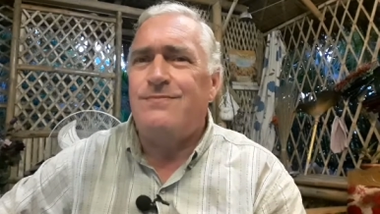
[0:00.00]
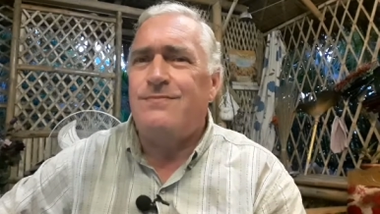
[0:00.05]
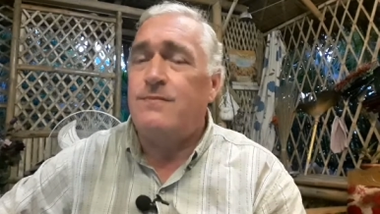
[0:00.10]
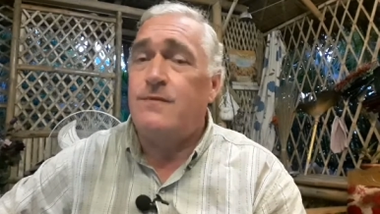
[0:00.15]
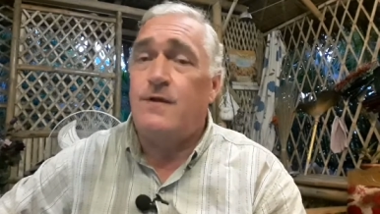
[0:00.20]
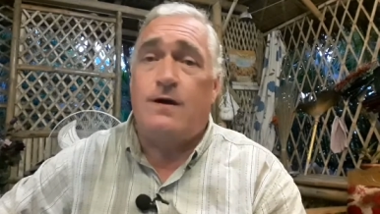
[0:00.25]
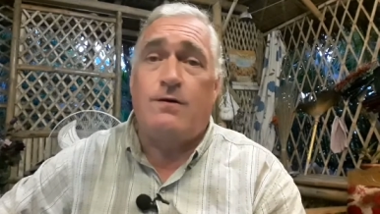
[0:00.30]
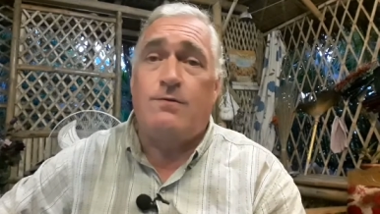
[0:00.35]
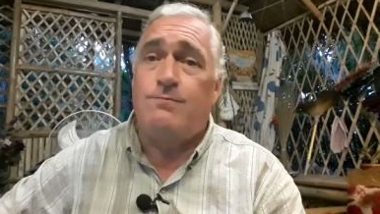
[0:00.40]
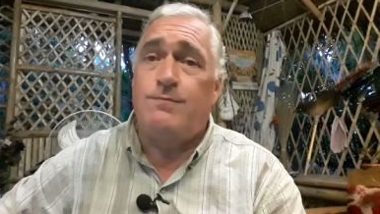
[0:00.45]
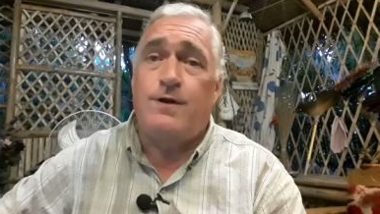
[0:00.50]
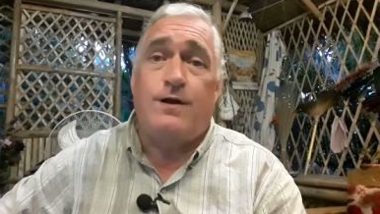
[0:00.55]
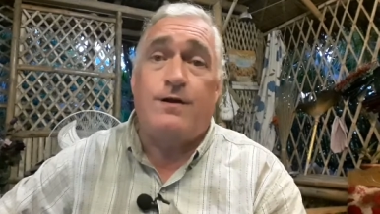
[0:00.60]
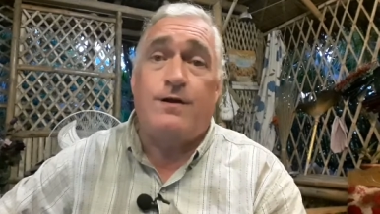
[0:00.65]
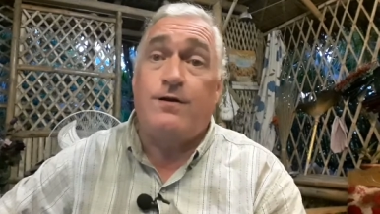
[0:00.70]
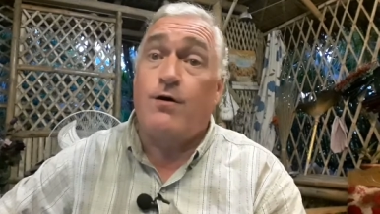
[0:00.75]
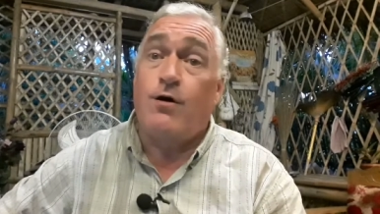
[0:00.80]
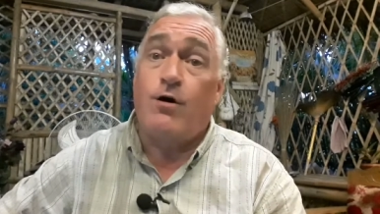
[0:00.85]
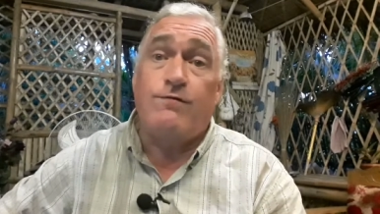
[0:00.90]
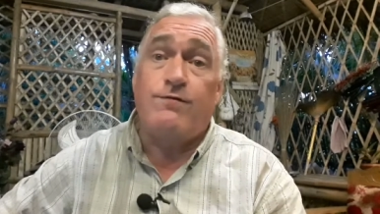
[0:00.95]
No, not
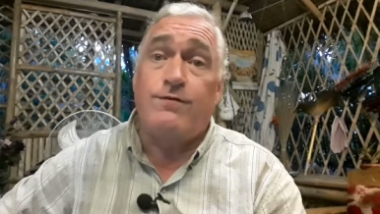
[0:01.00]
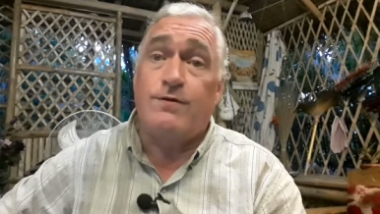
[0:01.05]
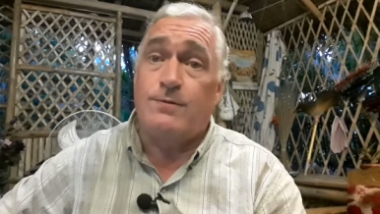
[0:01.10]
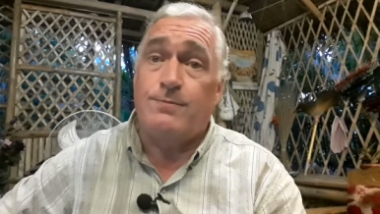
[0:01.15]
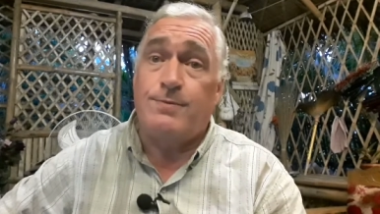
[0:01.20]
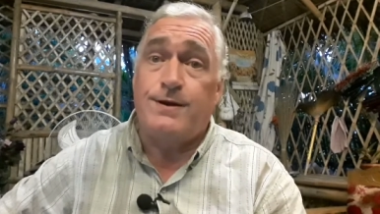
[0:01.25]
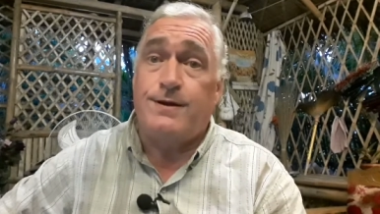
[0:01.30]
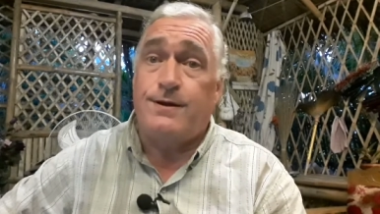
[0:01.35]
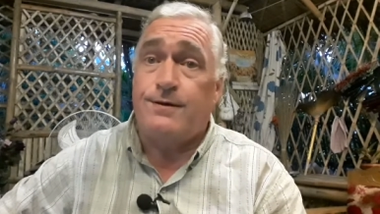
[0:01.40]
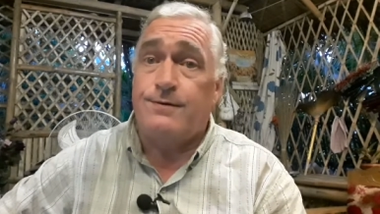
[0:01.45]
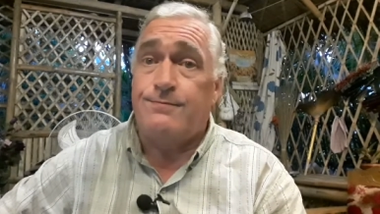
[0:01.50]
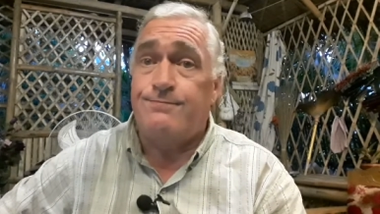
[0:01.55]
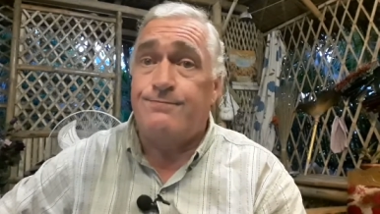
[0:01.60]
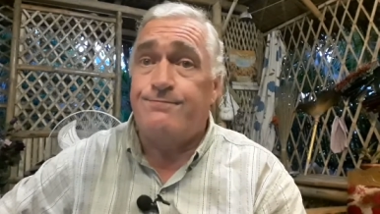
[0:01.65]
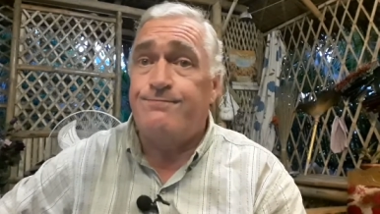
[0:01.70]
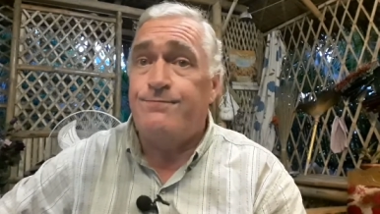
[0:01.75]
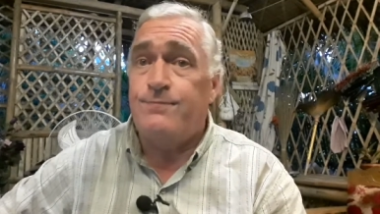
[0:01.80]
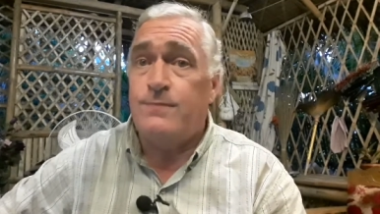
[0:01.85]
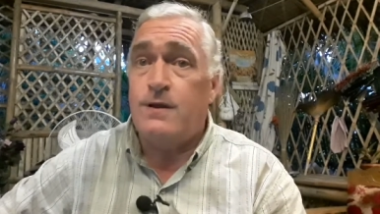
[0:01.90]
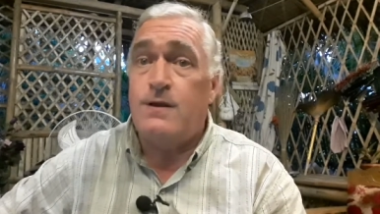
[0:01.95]
at all Filipino,
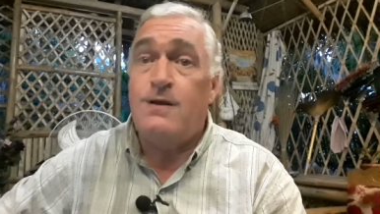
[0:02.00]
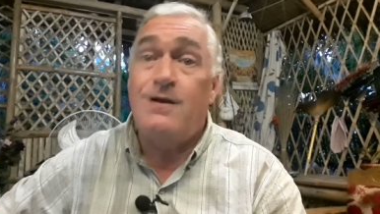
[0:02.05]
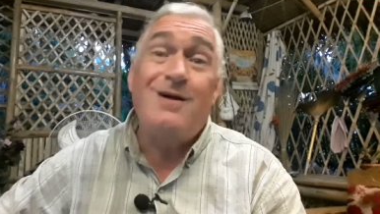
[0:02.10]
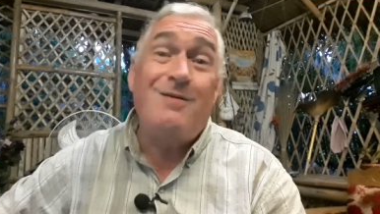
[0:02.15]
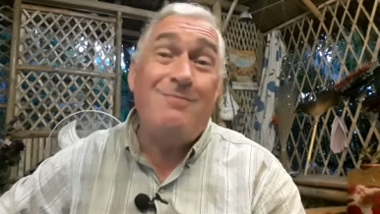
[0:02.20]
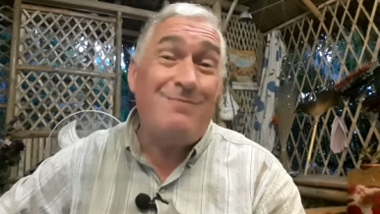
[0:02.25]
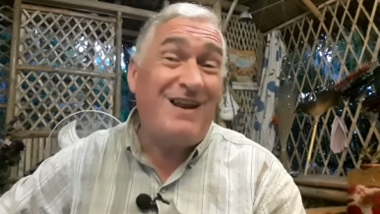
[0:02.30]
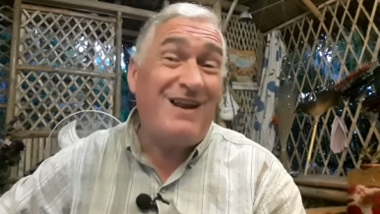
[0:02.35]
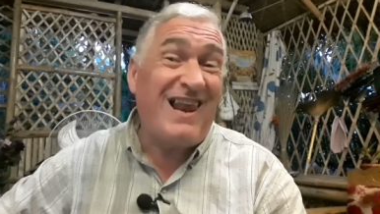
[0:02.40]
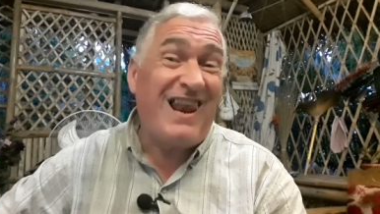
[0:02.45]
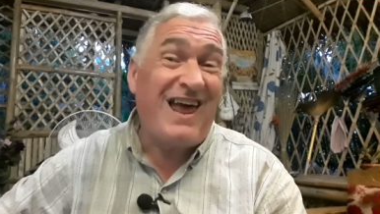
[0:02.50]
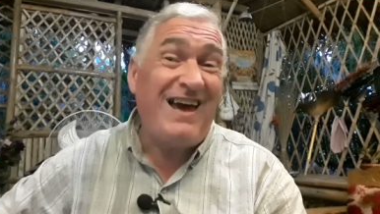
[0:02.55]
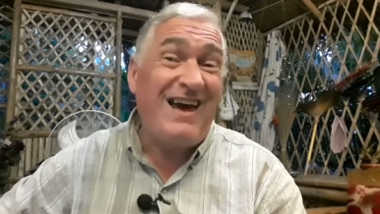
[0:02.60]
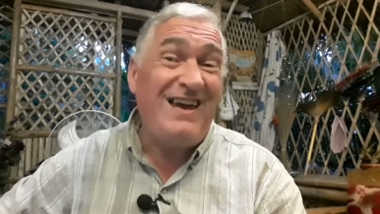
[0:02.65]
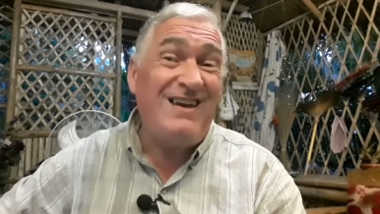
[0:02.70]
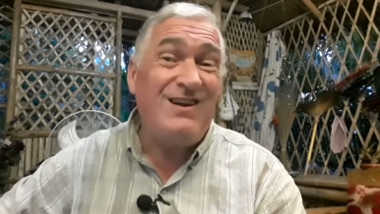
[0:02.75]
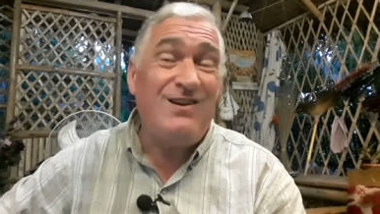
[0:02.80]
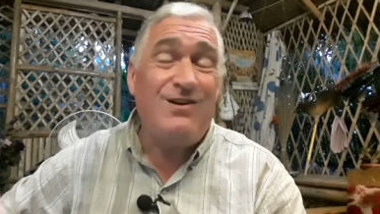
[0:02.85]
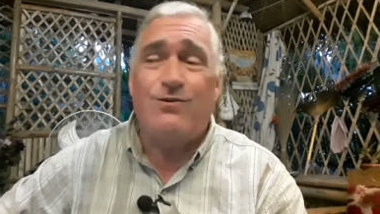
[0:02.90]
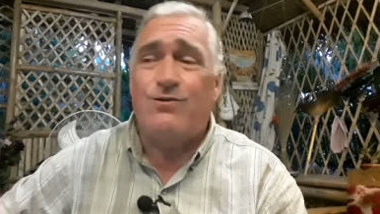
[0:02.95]
but I
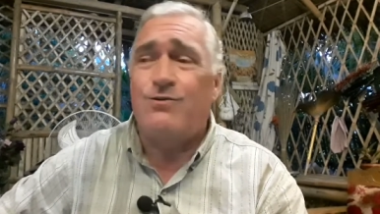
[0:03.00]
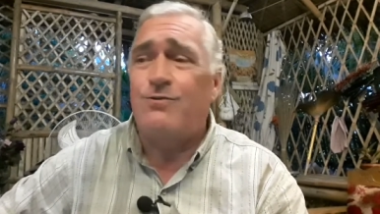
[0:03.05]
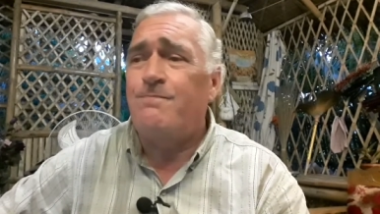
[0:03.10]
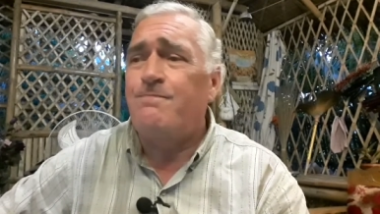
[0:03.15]
like it here.